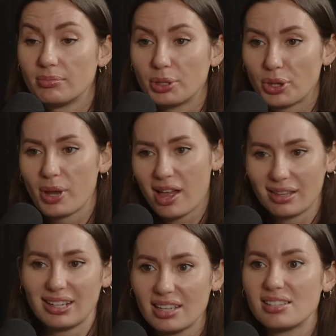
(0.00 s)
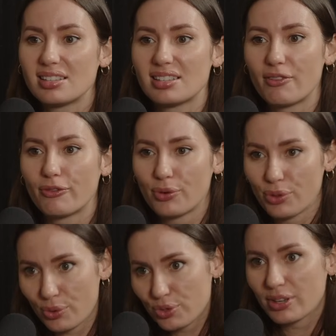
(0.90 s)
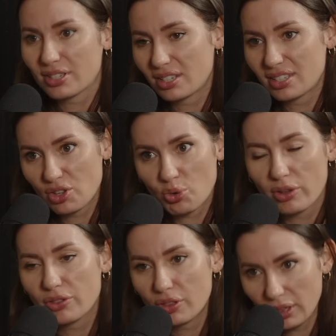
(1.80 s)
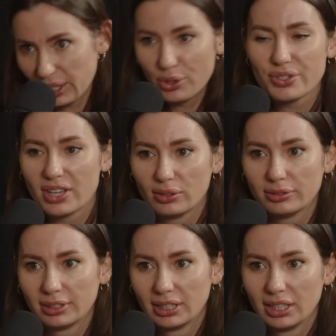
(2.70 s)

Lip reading: But the reality is that for those residents in the north, like yourself,